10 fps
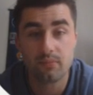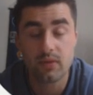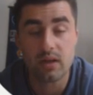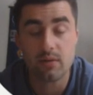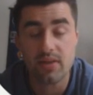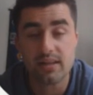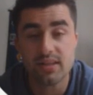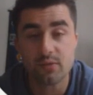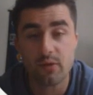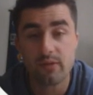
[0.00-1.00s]
you know,
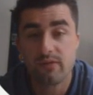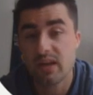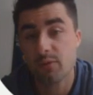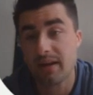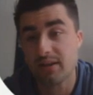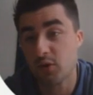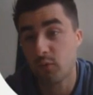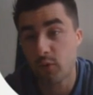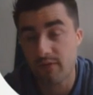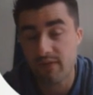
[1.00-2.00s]
1,000 square feet, you're paying
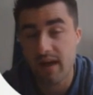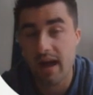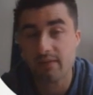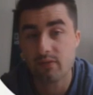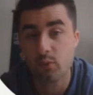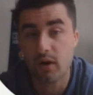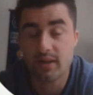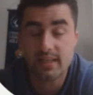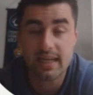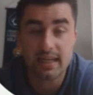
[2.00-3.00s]
$245, where
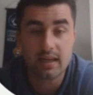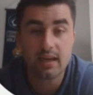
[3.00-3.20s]
it's like,